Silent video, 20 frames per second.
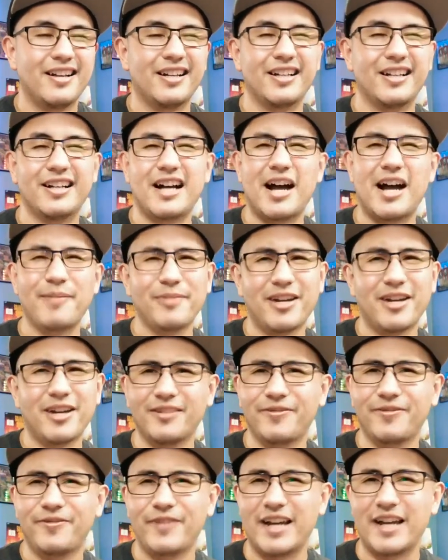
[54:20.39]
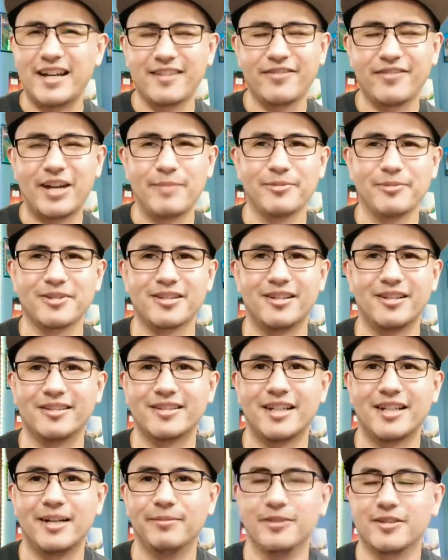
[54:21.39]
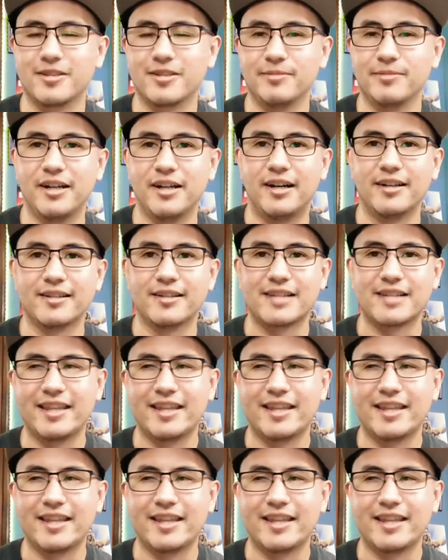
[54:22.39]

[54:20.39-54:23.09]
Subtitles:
I'm not a fan of Amazon tablets, to be honest.